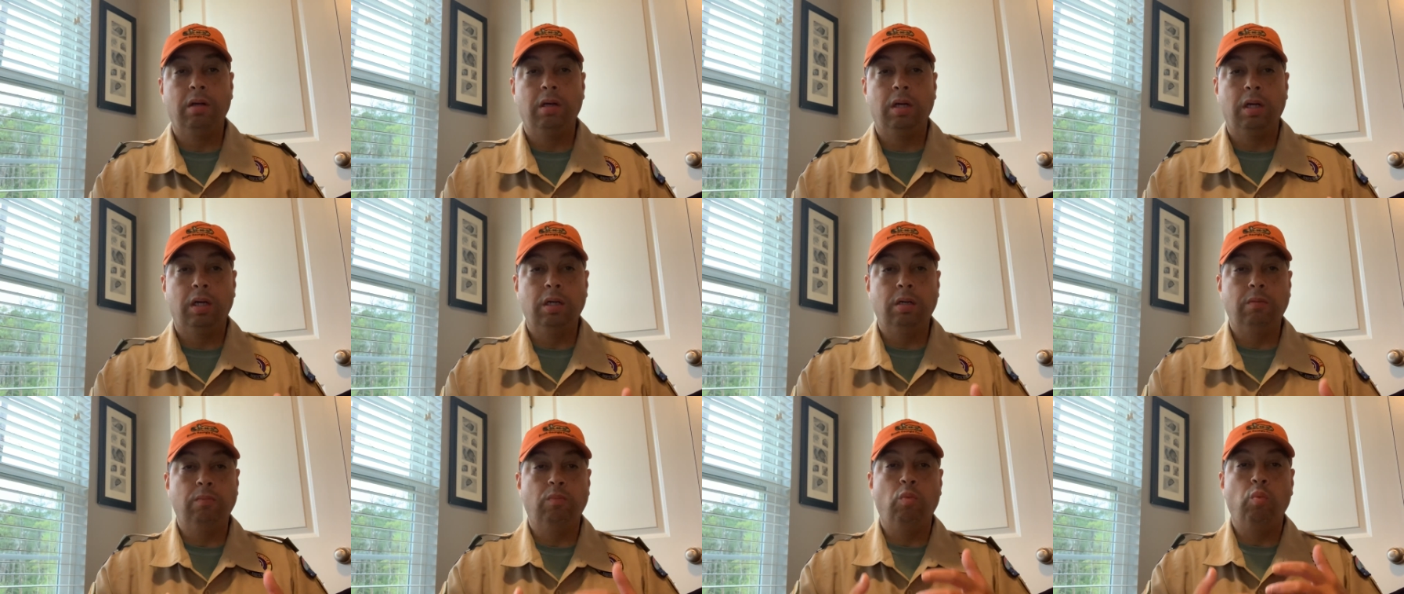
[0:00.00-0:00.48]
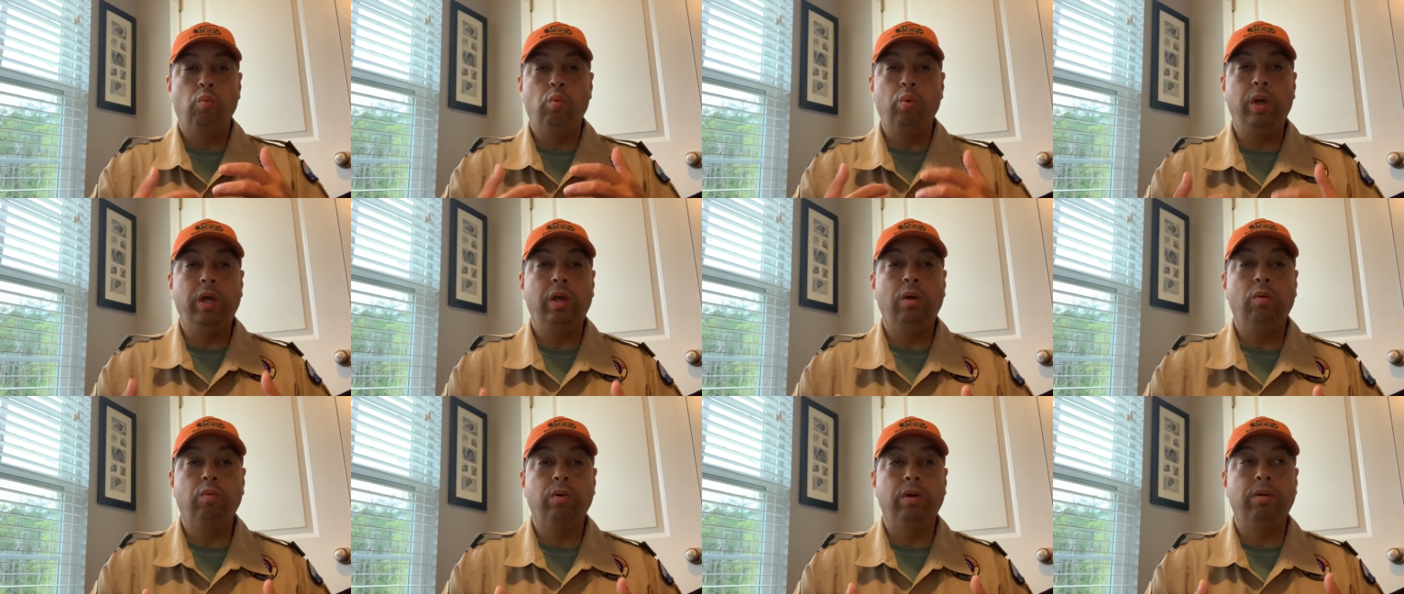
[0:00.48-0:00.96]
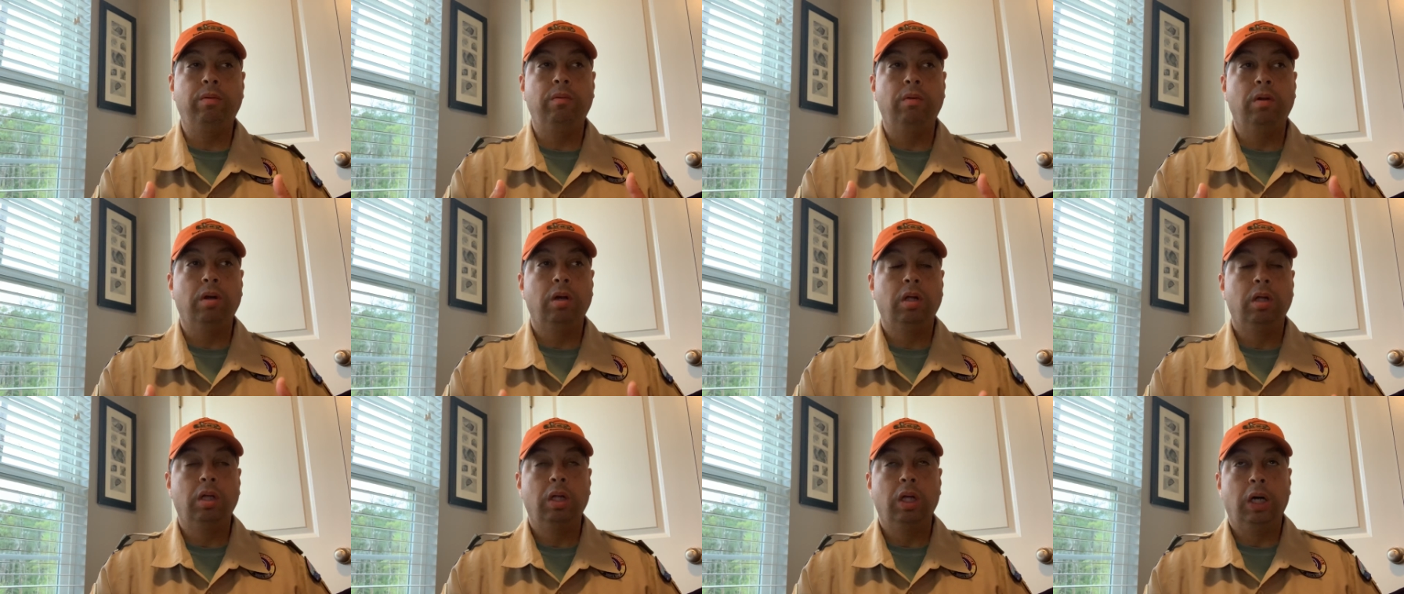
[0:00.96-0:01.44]
We wouldn't
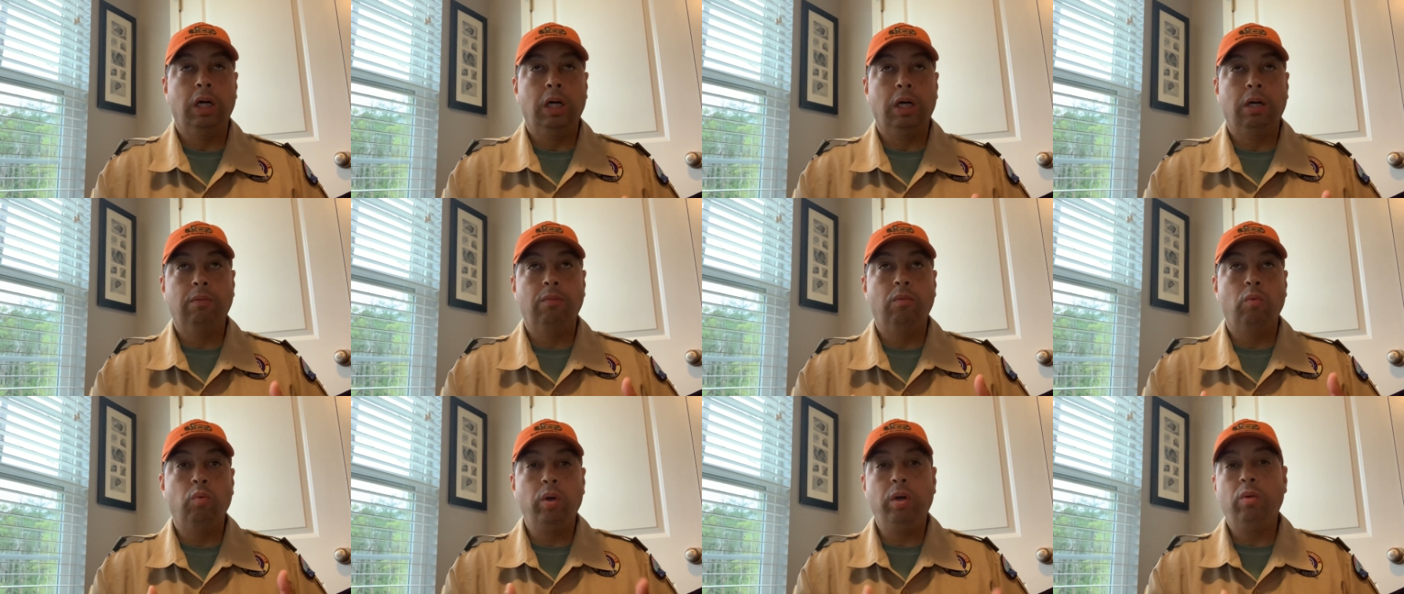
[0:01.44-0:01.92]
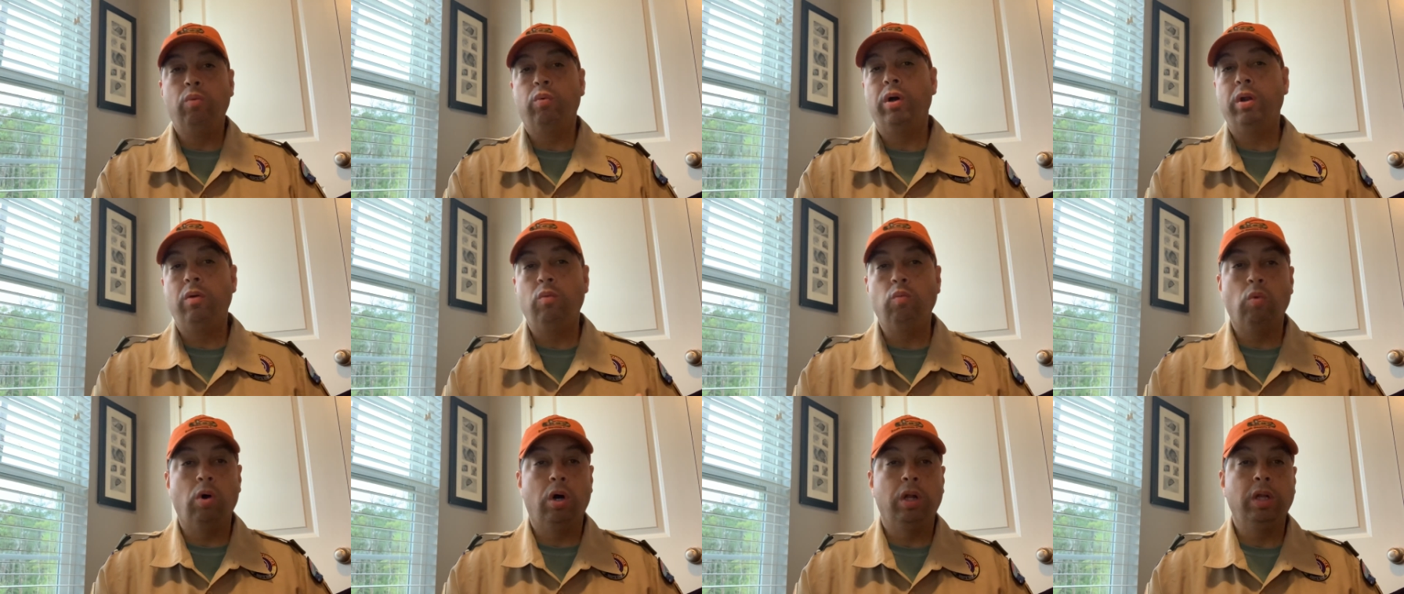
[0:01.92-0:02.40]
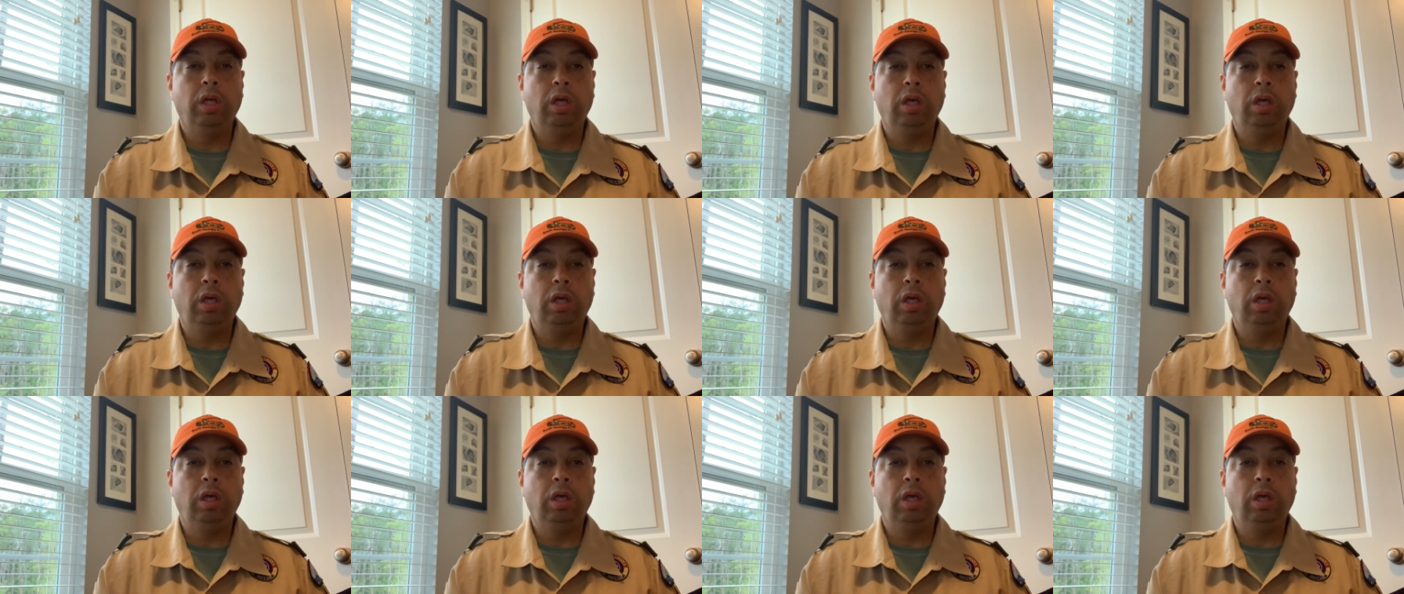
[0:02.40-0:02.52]
want